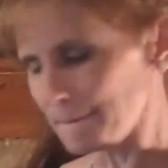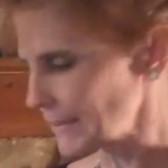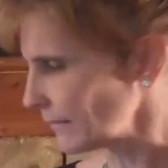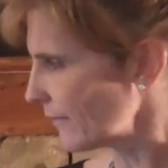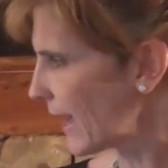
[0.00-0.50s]

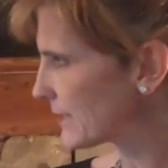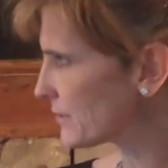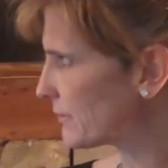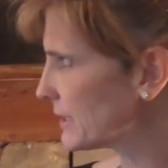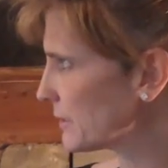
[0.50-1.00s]
the
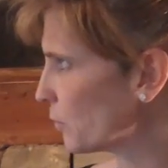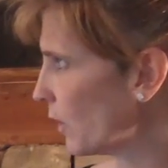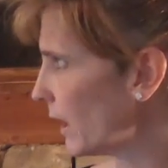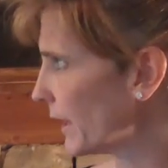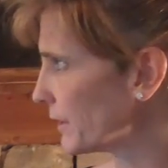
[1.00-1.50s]
last reason
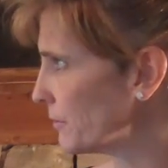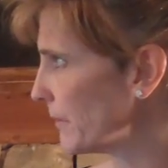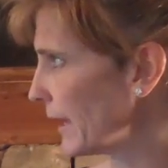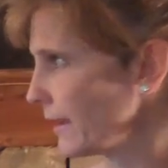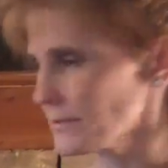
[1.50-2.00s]
why you
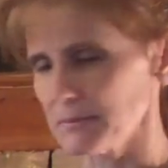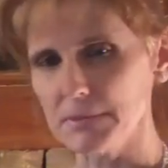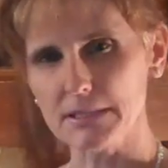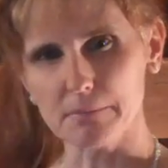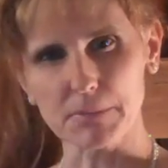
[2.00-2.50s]
may have some
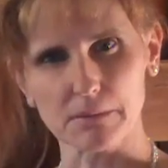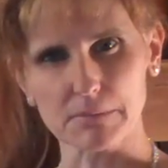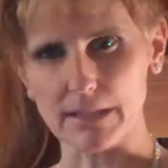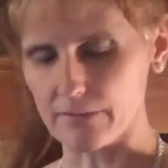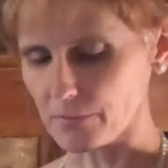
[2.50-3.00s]

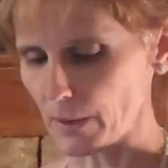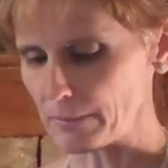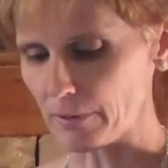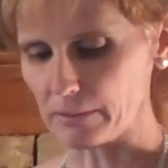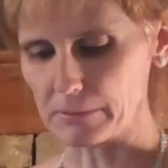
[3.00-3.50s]
symptoms, have
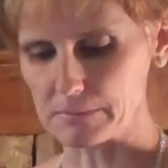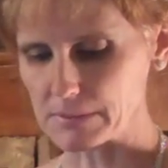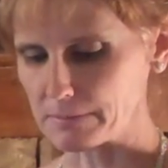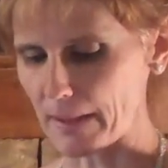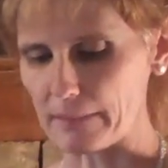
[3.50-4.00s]
weight
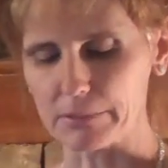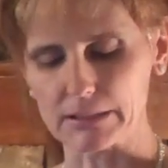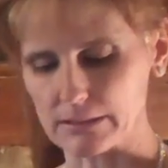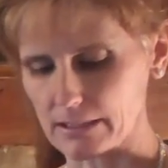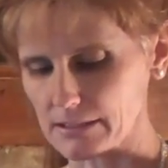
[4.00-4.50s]
problems, bad
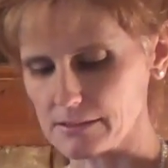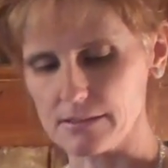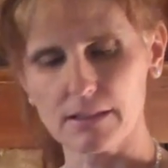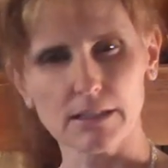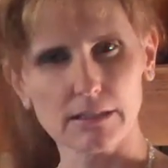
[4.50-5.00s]
blood
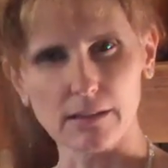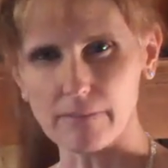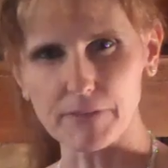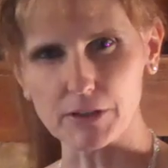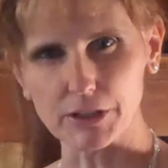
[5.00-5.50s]
tests,
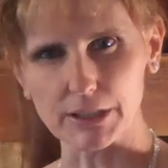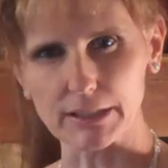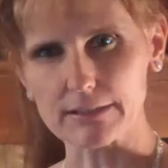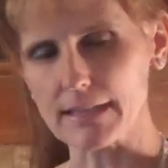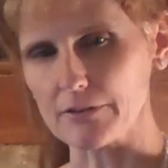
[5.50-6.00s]
not feel
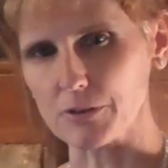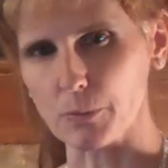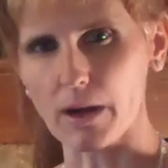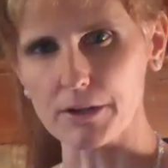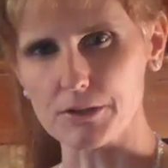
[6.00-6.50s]
good, etc.
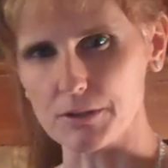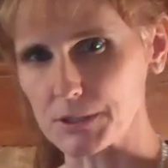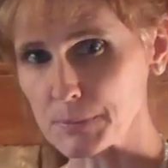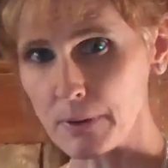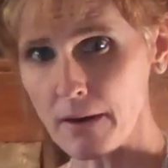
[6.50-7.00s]
while you do
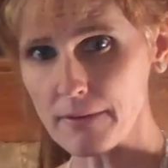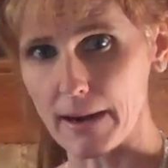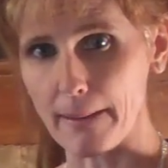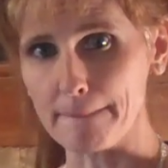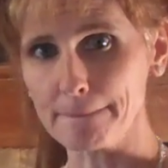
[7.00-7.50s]
this
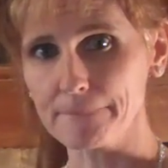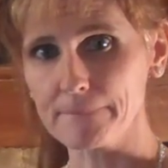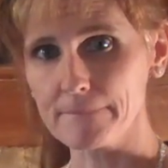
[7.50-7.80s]
program